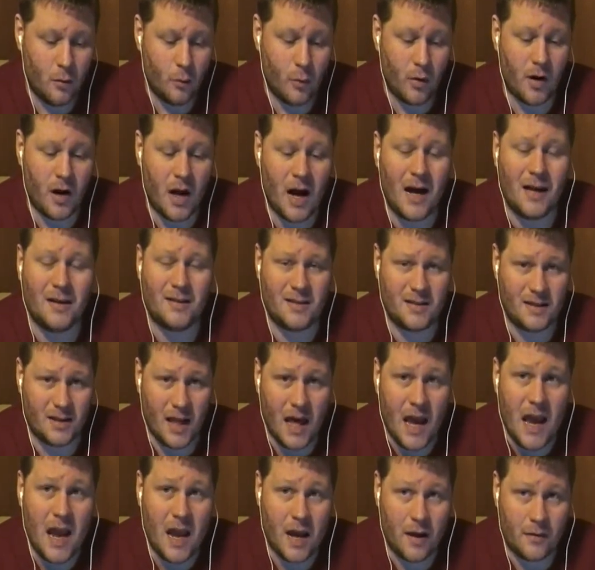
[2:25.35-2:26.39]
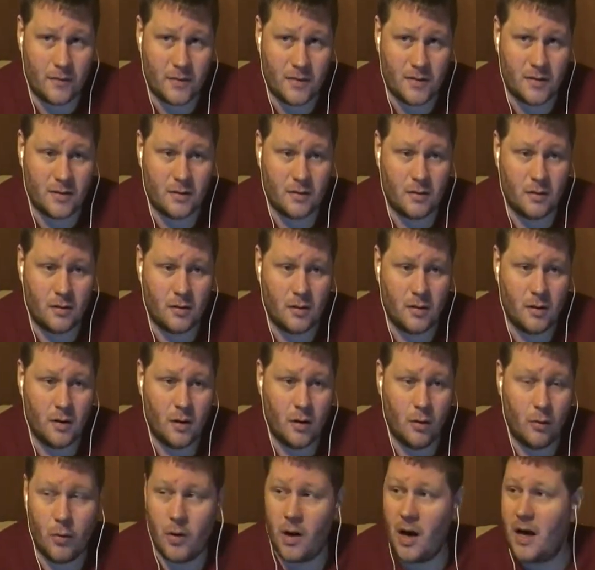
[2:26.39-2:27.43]
We're not slaves.
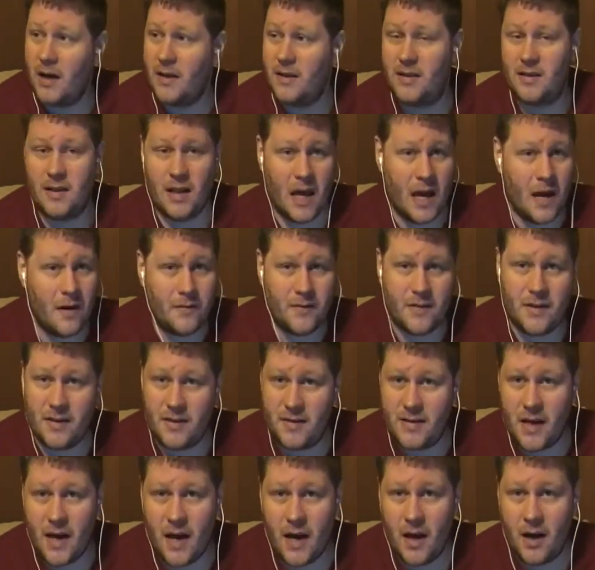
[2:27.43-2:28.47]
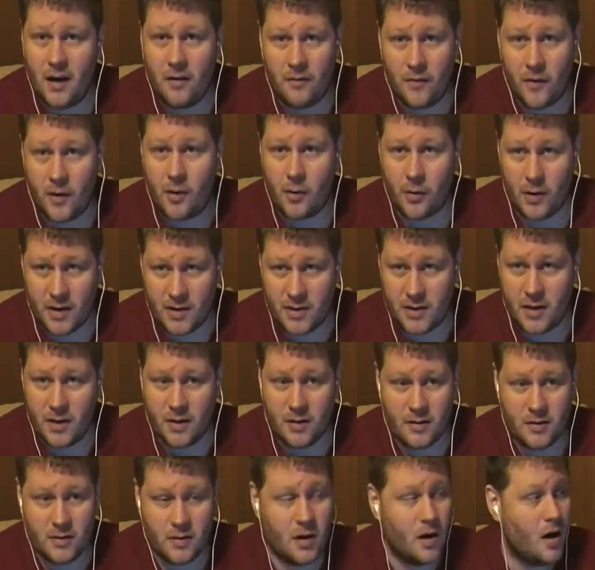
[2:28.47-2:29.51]
We're not slaves to sin and for
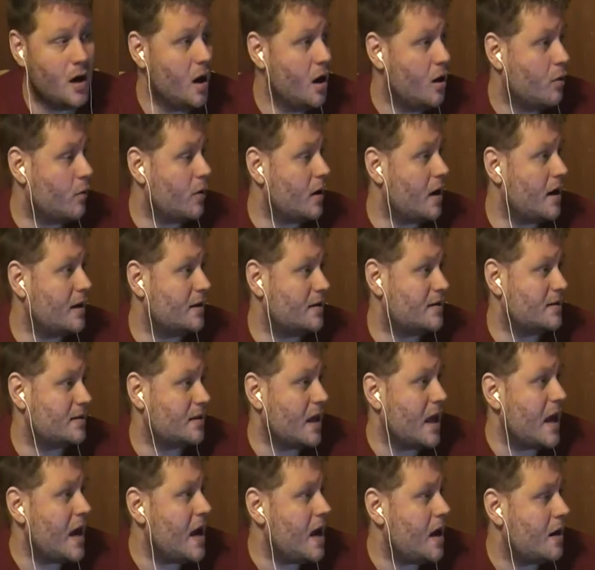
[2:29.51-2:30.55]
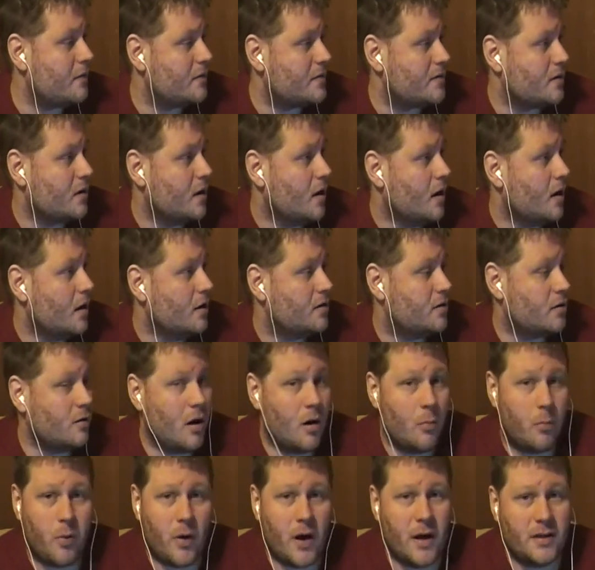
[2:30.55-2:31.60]
Christians. We're not slaves to
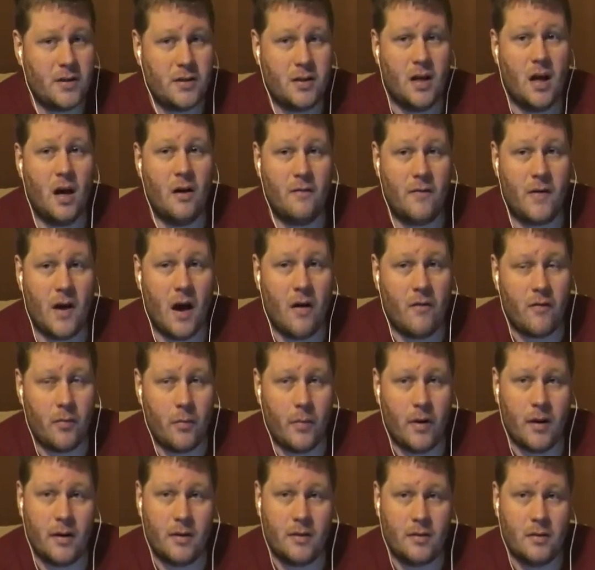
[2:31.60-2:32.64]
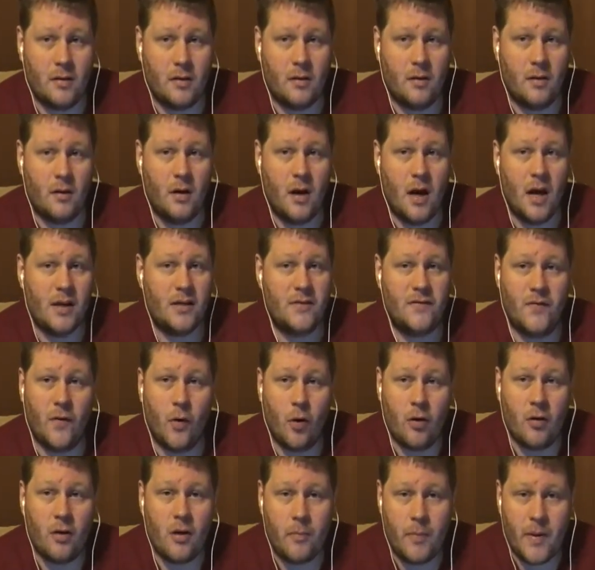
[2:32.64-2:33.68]
oppression of government. It's
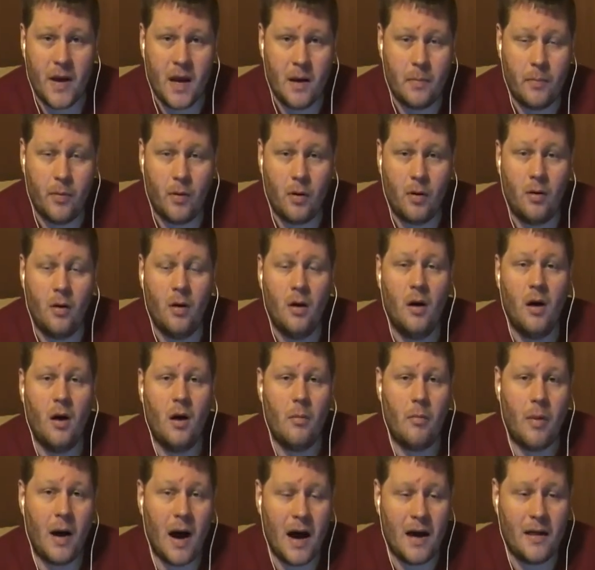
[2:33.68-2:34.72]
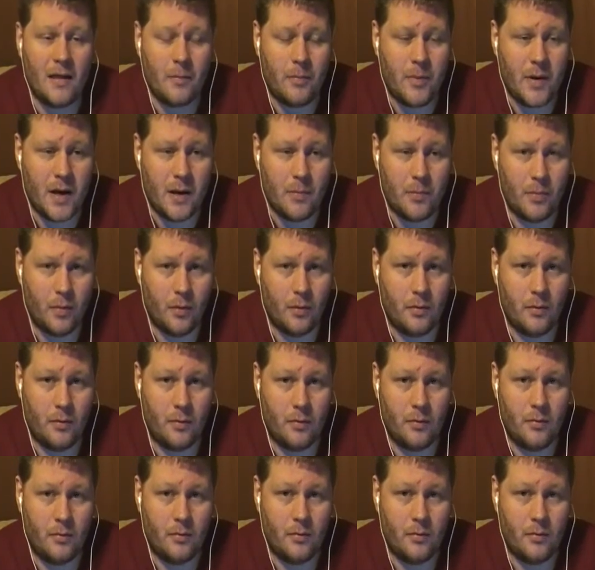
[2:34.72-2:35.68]
for the people, by the people.